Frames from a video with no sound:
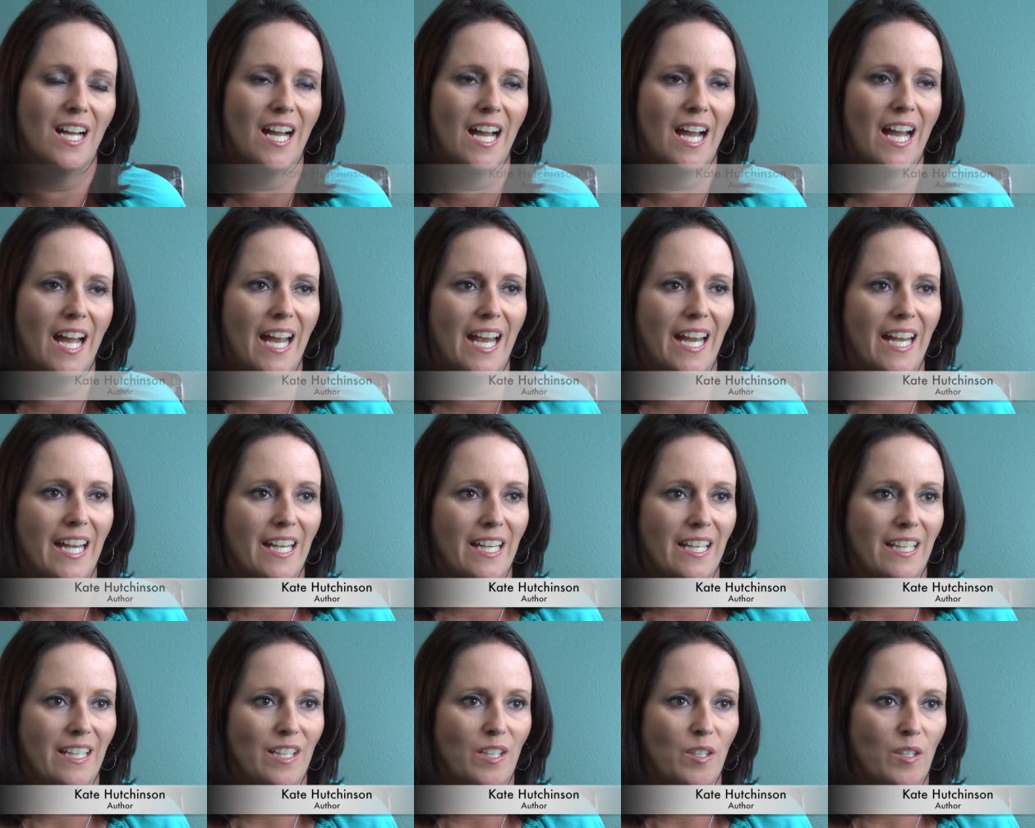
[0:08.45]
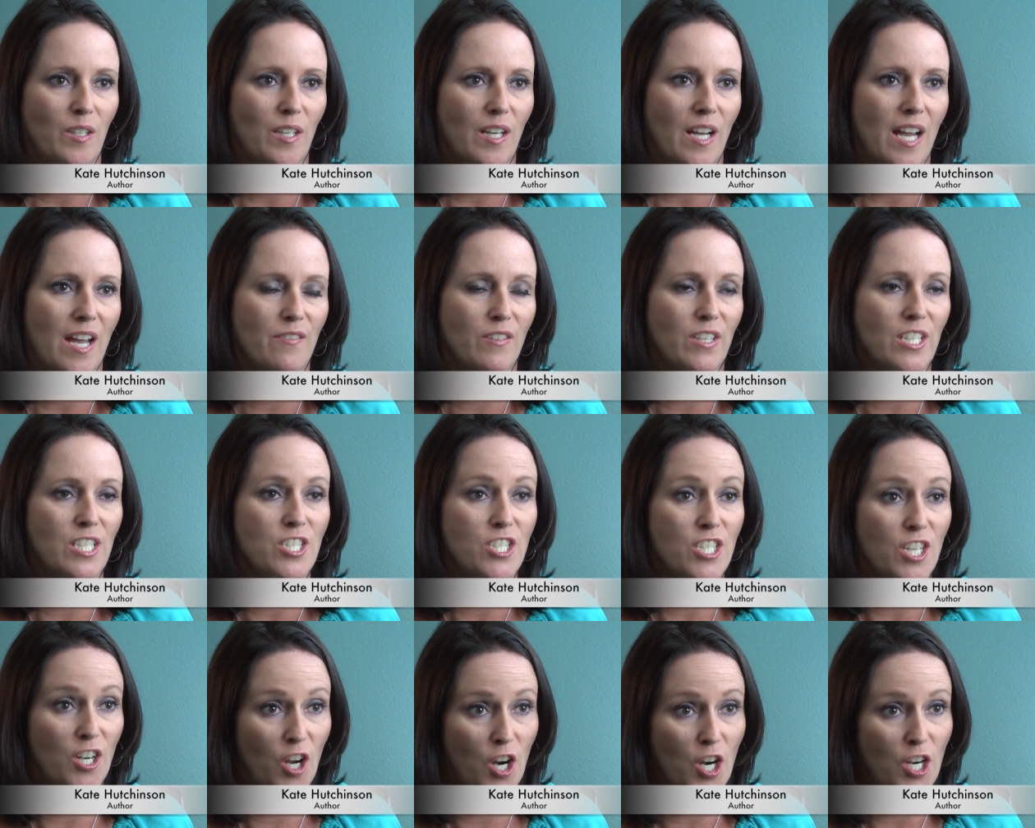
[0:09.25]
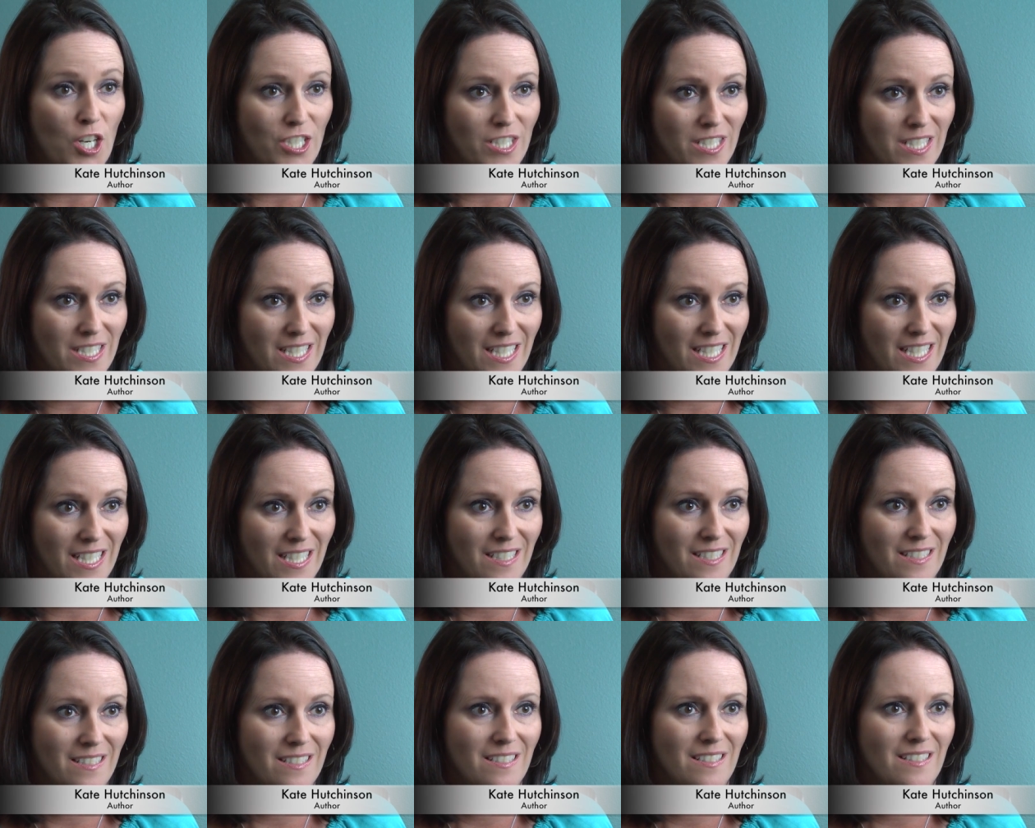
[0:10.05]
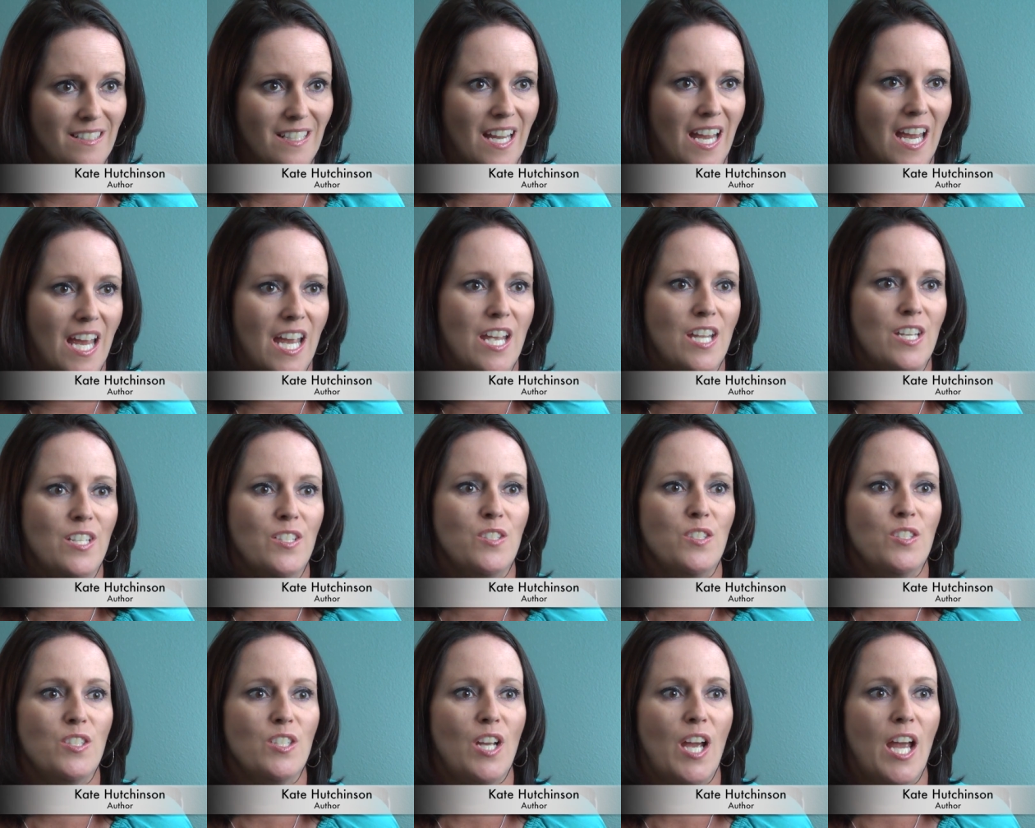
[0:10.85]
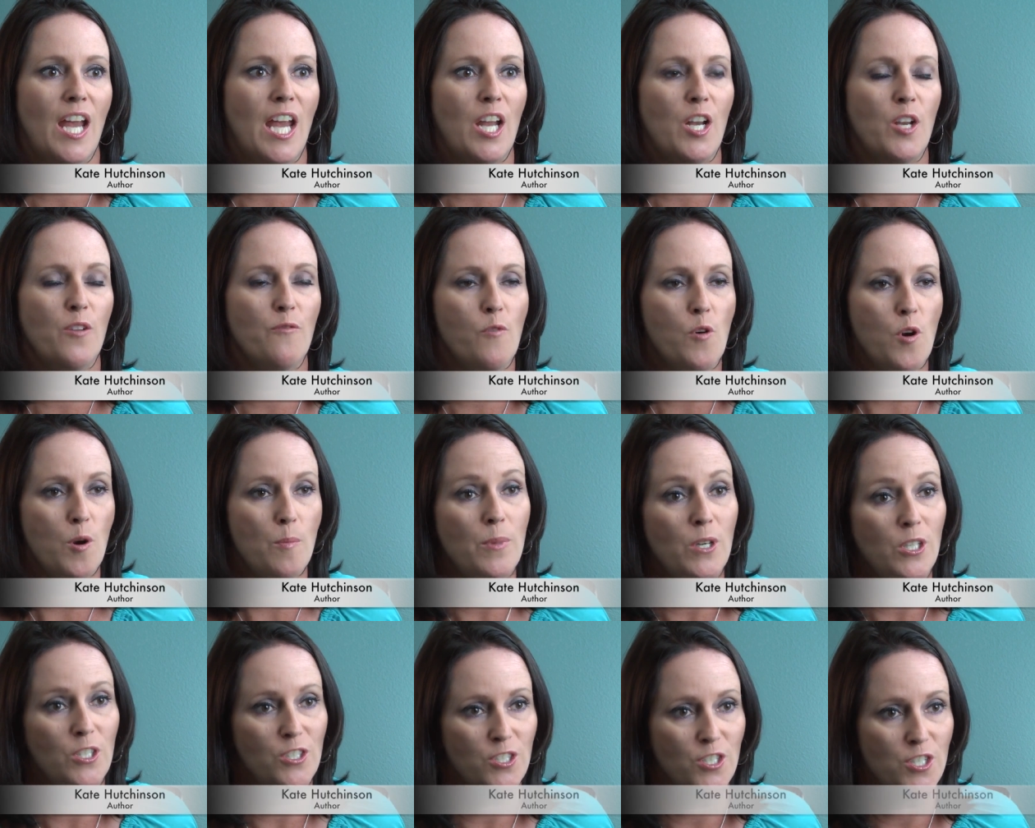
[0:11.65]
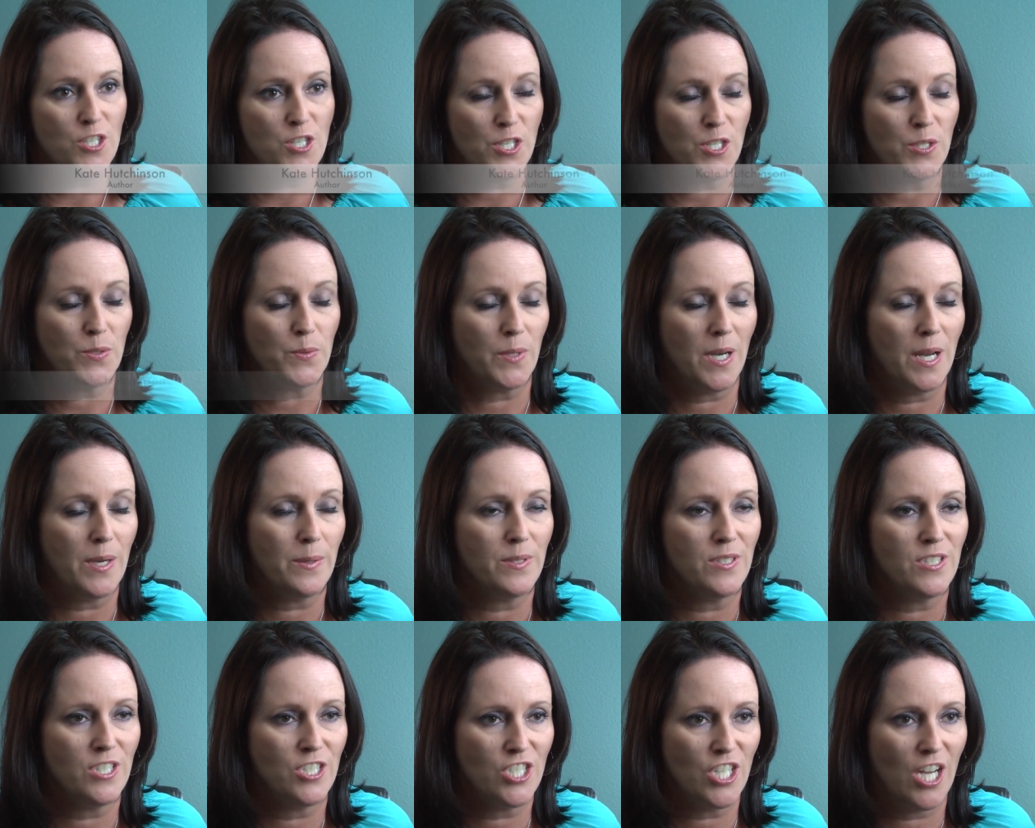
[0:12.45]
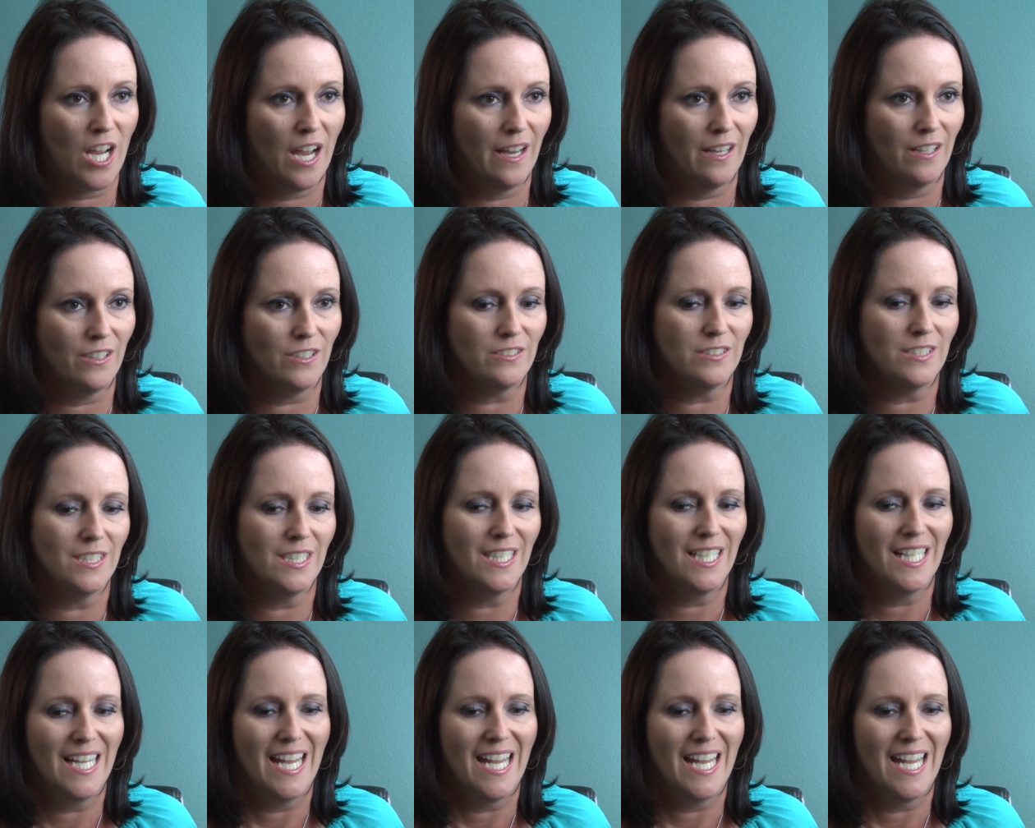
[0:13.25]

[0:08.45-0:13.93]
I have a congenital heart disease, and I had four open heart surgeries when I was a child.